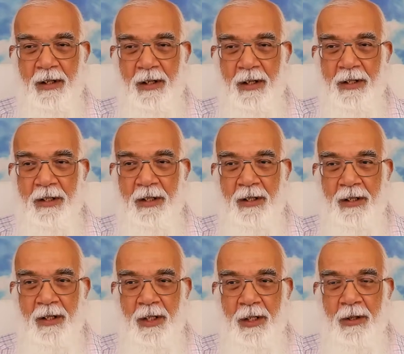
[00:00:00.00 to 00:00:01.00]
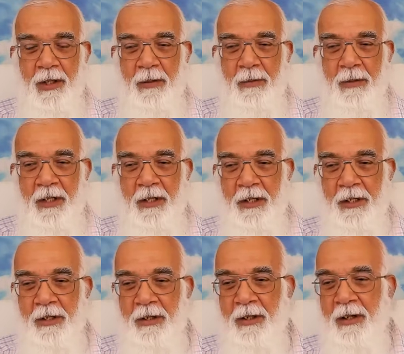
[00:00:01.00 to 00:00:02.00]
Result, you are in
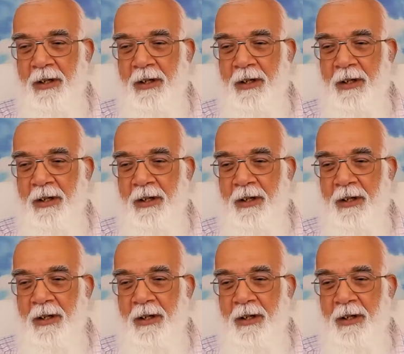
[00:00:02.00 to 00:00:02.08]
meditation.